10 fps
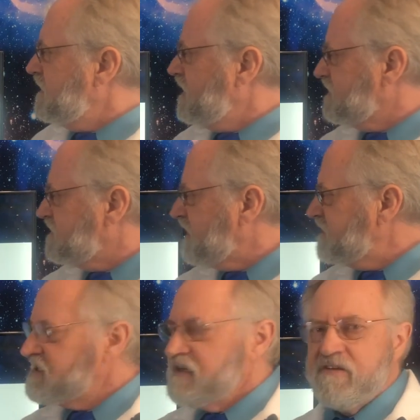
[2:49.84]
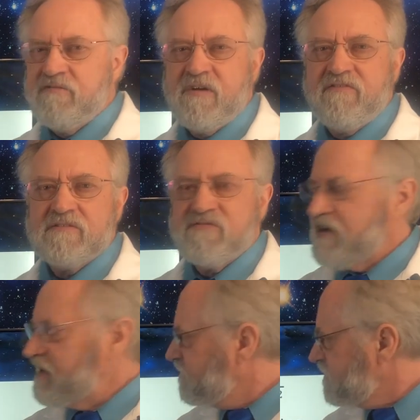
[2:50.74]
a stationary reference
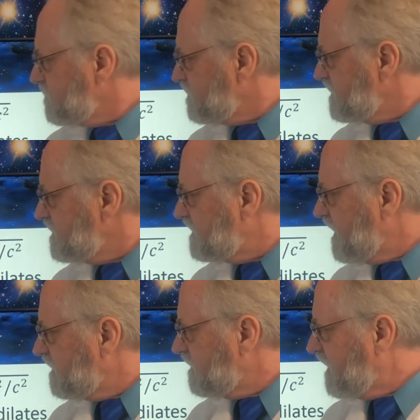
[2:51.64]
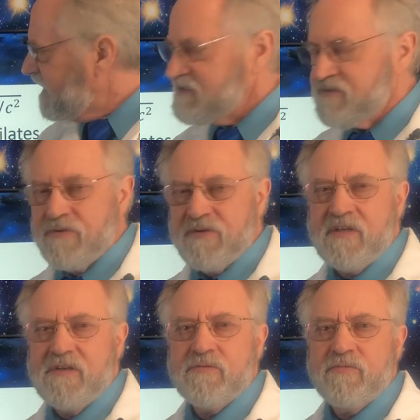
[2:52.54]
frame, which we see Stan on the asteroid.
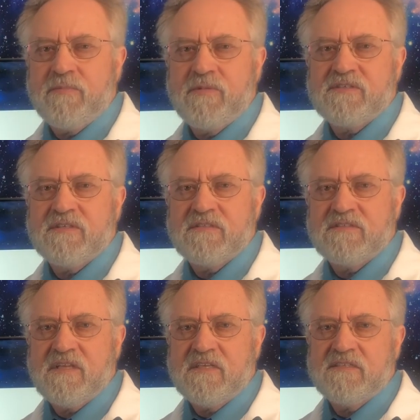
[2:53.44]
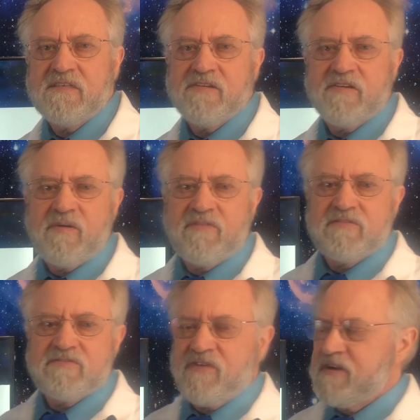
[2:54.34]
He would represent the stationary
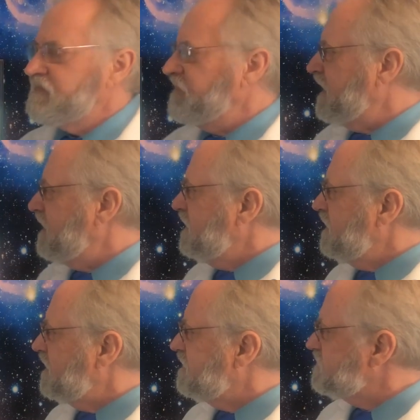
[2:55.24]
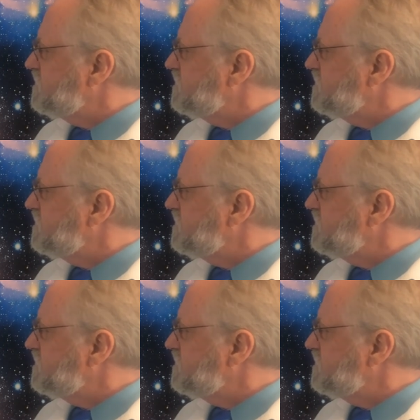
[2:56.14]
reference frame. And there's a